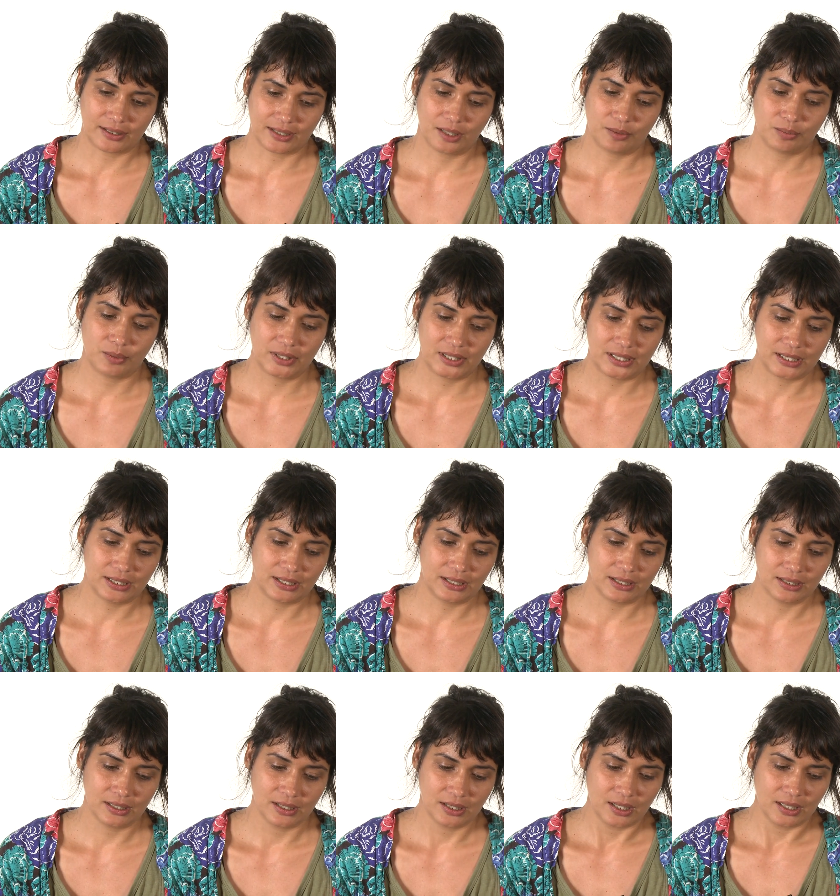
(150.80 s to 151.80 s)

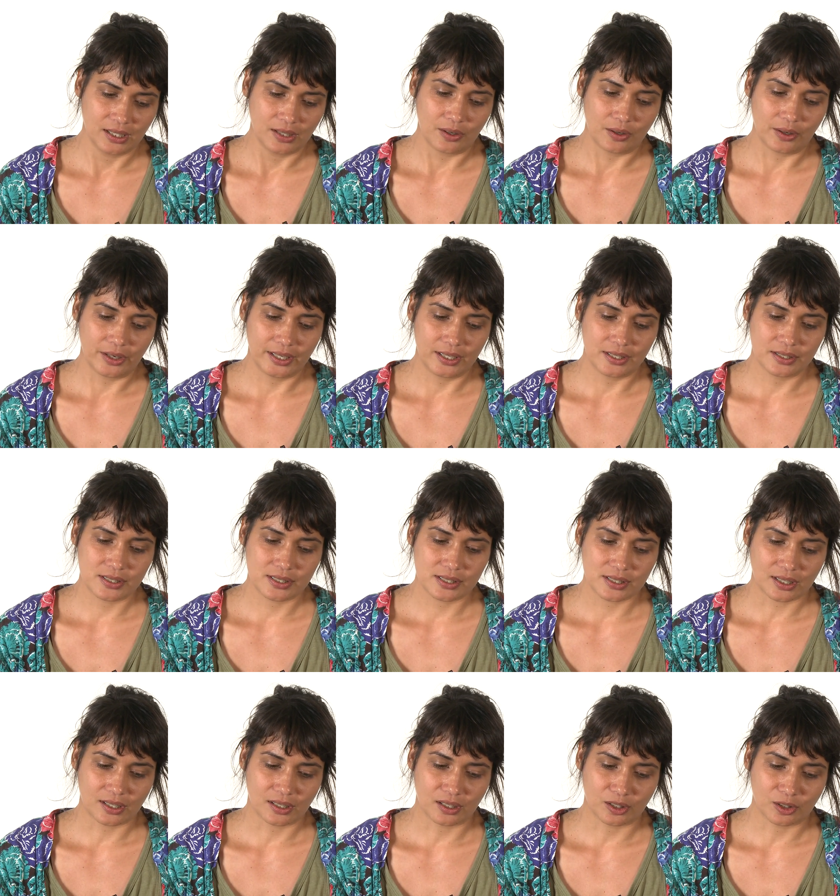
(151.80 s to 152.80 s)
ABT
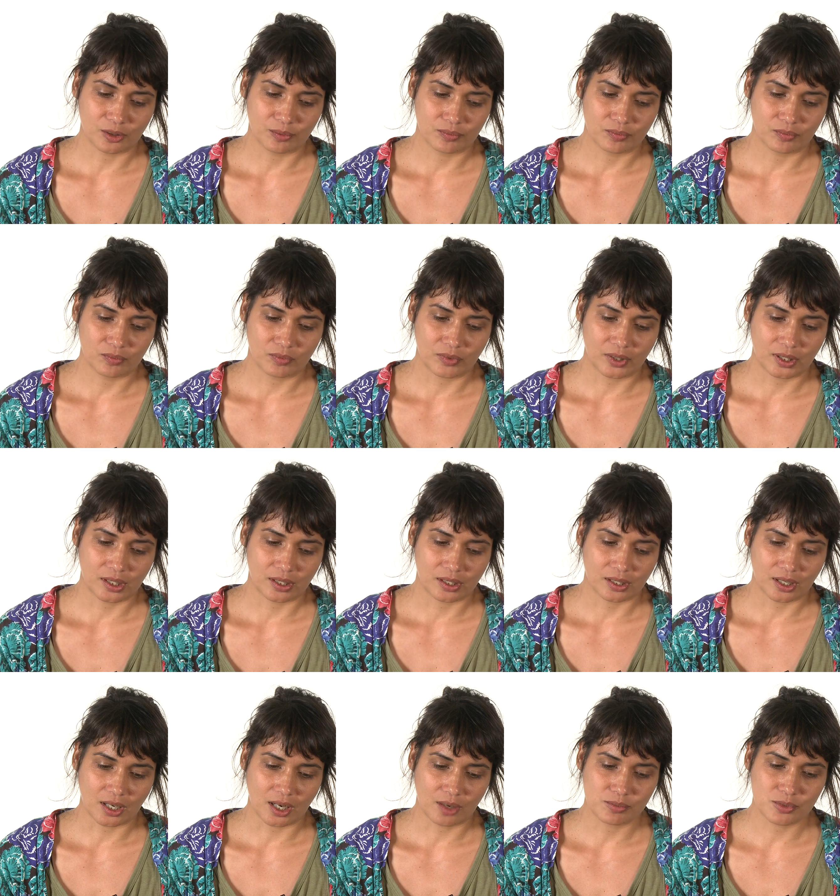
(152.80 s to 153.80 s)
is,
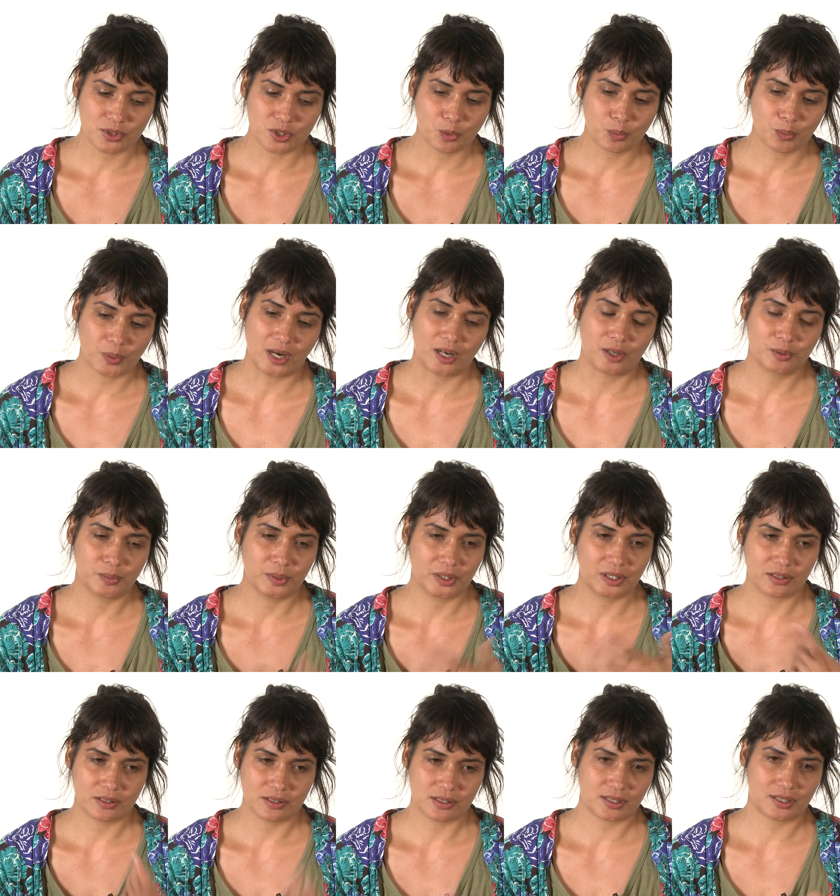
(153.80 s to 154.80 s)
and I'm so proud
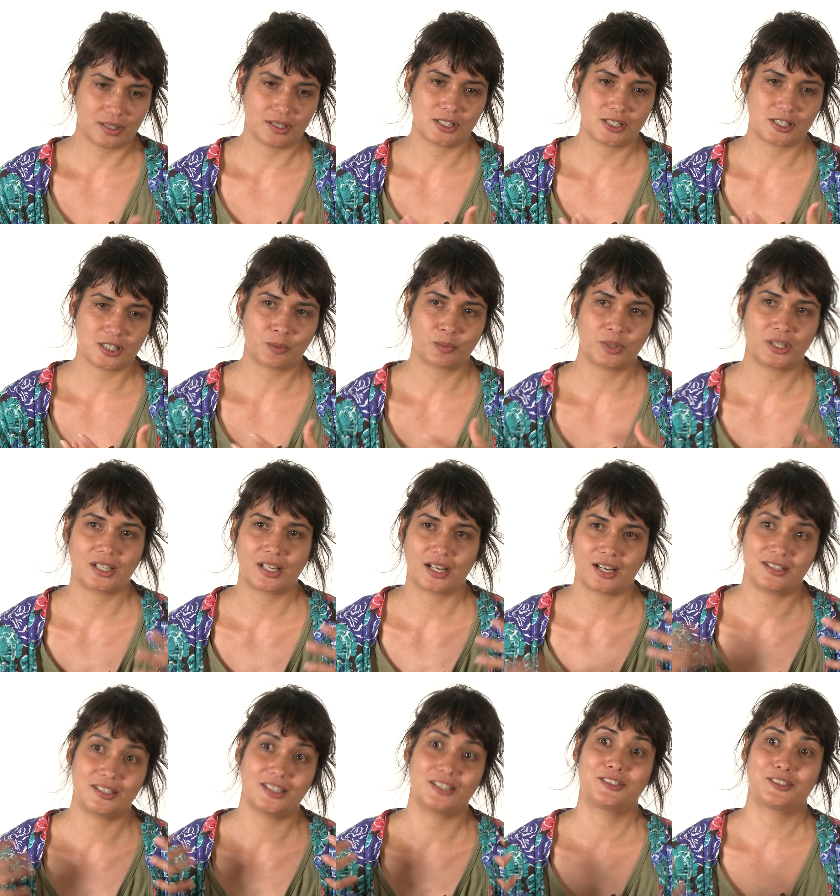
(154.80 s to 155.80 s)
because it's something that
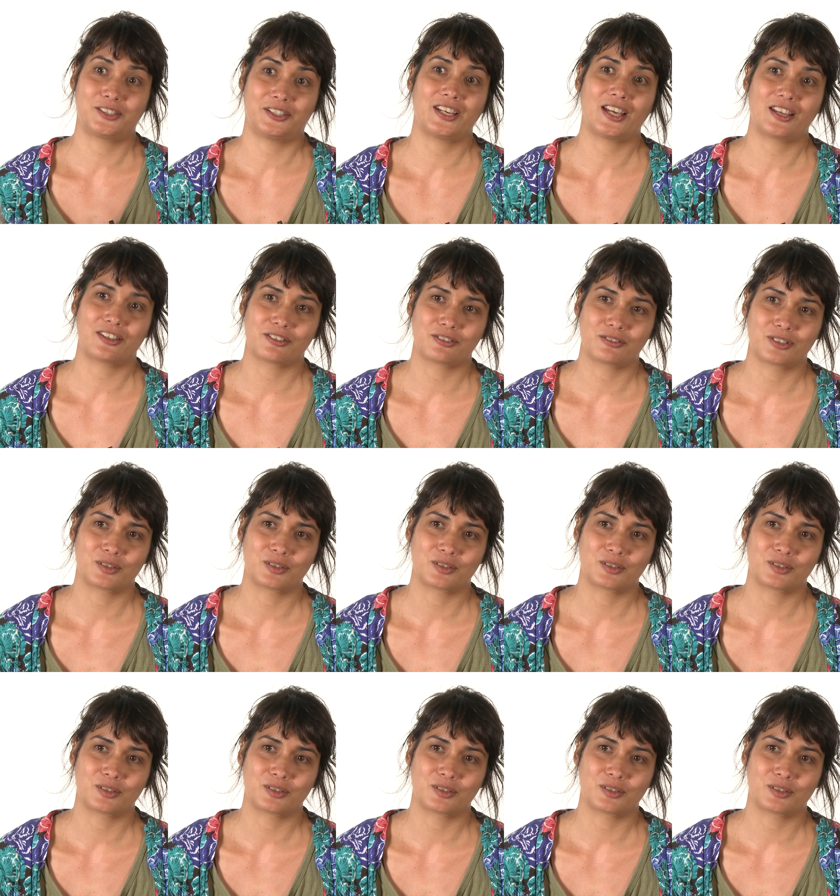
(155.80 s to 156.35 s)
I did together